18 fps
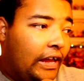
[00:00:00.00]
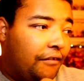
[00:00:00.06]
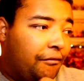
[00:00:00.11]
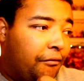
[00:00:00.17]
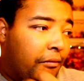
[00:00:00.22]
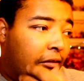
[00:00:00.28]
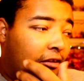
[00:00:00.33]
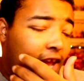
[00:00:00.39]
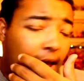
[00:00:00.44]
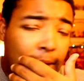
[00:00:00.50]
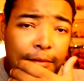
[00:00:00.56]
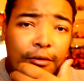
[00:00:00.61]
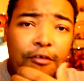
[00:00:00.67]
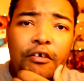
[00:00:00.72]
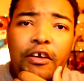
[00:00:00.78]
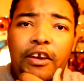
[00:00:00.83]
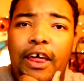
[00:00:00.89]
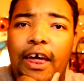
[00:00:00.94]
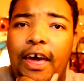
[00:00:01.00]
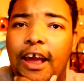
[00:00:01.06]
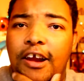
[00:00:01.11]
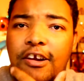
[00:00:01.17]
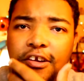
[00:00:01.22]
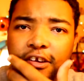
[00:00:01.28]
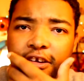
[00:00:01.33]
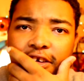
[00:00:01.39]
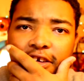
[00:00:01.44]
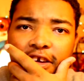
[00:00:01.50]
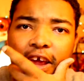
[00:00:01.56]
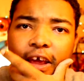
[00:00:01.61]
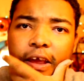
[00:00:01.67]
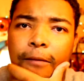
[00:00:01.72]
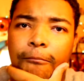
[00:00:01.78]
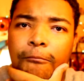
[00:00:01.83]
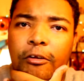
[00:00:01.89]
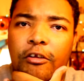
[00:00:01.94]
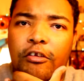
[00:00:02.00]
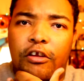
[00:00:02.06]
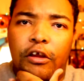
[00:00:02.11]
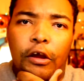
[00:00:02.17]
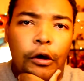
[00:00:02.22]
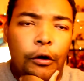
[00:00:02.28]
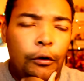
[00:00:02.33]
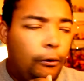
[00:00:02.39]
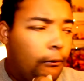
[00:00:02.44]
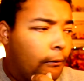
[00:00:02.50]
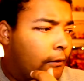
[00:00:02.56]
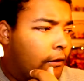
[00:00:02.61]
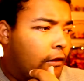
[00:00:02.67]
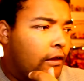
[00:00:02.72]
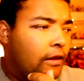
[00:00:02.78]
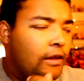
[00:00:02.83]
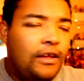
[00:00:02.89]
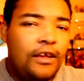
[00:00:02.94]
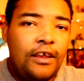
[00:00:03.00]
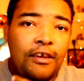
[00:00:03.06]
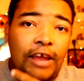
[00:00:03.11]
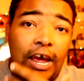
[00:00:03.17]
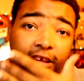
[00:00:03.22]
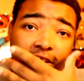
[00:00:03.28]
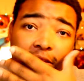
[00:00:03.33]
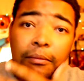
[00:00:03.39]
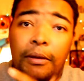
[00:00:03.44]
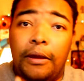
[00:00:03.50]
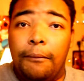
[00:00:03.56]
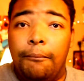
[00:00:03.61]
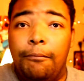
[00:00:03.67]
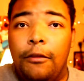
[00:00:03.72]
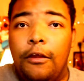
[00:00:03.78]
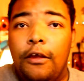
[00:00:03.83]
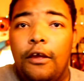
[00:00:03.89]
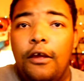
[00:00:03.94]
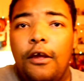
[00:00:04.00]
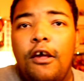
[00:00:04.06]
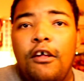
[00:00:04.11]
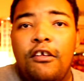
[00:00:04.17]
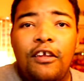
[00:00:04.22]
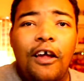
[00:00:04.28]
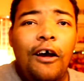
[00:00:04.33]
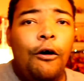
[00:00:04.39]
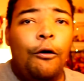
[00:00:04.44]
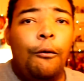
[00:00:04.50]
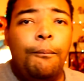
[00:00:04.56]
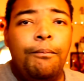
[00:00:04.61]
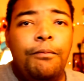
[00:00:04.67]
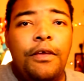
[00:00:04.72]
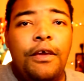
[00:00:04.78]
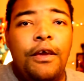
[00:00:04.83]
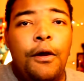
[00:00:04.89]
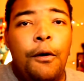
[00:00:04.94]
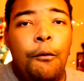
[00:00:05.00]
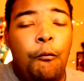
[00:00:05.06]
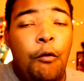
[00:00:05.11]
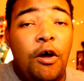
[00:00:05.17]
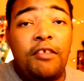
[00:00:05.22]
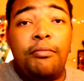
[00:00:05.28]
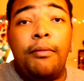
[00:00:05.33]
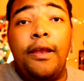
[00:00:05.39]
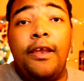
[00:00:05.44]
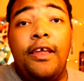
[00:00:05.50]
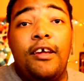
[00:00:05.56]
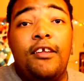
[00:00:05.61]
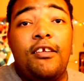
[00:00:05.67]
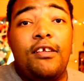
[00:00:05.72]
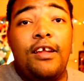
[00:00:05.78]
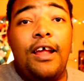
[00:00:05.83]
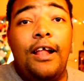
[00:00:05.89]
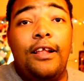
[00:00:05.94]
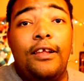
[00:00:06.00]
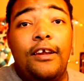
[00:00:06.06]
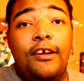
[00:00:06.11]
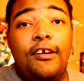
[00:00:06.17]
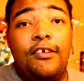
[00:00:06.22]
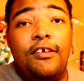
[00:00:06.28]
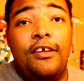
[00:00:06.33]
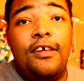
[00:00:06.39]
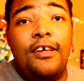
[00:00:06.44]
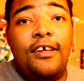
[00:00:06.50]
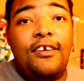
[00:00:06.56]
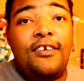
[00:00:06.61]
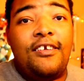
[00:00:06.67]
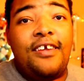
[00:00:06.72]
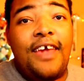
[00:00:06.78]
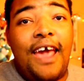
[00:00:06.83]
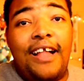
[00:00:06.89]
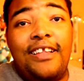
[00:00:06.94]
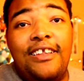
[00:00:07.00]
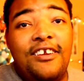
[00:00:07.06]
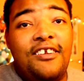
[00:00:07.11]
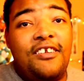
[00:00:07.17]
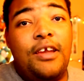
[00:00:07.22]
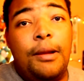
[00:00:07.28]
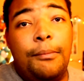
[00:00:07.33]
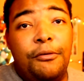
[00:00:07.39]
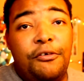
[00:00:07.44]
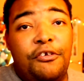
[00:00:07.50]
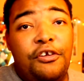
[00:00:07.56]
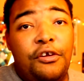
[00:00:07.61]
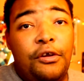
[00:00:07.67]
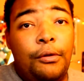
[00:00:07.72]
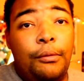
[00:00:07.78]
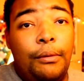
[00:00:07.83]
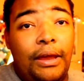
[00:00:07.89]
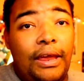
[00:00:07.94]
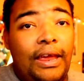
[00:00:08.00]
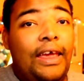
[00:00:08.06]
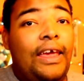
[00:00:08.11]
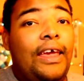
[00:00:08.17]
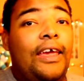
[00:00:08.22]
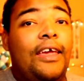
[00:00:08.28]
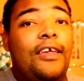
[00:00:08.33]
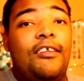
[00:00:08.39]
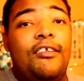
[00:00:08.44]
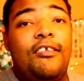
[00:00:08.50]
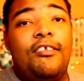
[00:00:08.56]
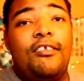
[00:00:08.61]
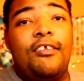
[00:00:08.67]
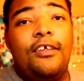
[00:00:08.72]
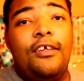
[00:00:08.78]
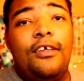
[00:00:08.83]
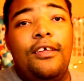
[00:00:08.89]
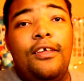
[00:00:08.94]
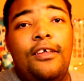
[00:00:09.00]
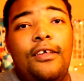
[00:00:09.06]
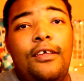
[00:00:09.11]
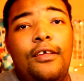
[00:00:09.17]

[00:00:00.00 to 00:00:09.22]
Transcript: From the time of doing that, I actually shaved. So nice of me. And there we go. The continuity is now saved. They made the reference good now.